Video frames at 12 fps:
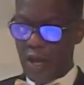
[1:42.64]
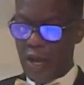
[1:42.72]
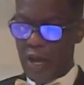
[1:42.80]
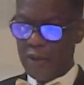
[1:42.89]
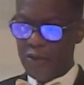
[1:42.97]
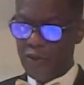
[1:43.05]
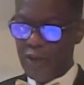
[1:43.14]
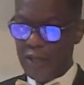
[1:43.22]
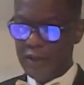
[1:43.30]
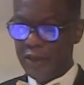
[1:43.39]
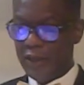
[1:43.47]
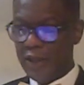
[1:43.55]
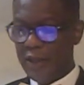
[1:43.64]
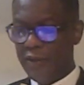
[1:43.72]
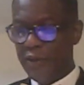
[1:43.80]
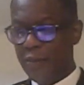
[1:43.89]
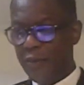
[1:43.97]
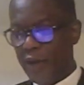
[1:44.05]
I tried to give
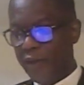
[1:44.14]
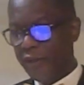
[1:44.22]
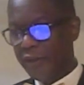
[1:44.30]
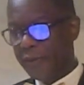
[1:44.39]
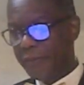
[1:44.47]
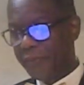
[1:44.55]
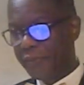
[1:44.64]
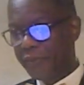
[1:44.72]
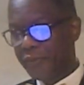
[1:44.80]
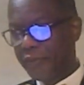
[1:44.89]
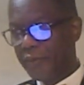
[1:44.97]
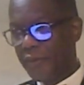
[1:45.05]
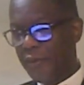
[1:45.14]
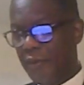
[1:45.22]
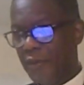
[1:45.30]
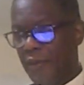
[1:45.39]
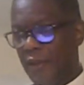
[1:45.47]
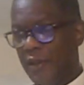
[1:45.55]
the brother
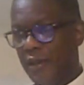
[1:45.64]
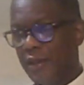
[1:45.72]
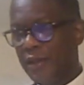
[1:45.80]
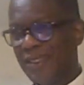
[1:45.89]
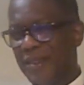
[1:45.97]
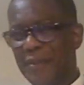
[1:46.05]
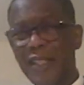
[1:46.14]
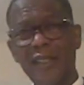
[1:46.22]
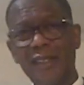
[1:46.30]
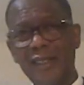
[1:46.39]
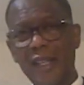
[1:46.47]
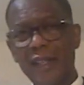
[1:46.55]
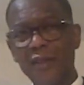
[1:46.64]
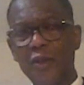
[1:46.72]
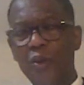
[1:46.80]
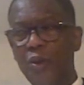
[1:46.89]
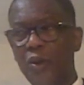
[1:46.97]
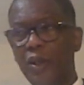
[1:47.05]
some insights
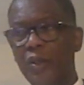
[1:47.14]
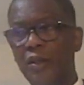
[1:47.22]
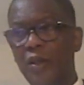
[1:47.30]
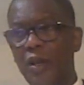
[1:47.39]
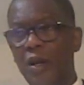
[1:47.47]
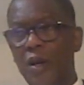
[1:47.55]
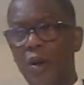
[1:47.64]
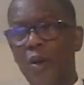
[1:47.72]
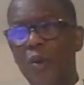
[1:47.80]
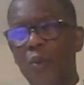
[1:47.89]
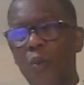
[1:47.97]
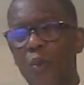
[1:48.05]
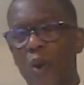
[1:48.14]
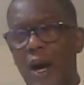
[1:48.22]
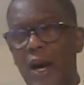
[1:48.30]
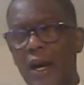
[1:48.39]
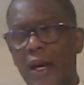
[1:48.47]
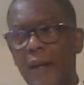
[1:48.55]
on
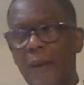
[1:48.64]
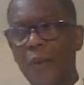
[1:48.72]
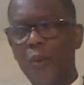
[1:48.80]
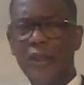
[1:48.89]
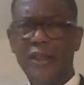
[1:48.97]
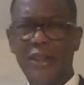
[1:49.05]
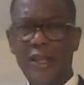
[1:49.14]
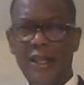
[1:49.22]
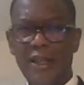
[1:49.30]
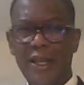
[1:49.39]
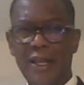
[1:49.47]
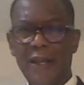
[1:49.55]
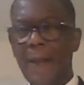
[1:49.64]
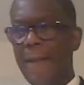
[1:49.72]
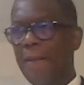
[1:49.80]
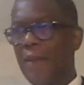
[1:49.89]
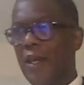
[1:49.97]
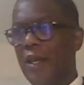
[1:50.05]
why we say that,
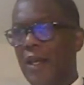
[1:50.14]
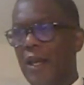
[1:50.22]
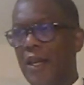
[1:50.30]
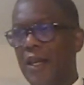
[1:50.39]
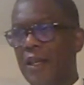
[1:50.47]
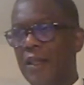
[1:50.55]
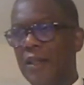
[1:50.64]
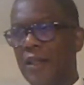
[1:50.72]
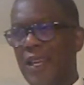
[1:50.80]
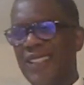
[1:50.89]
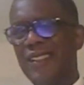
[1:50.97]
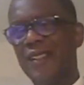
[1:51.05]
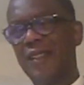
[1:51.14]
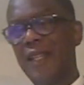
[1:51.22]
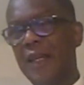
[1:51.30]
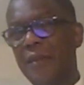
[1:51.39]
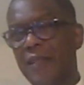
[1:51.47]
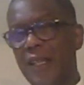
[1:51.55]
and at the
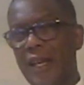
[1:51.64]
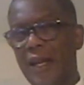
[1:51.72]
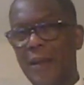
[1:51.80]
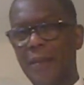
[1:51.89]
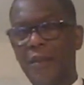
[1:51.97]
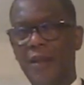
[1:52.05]
same time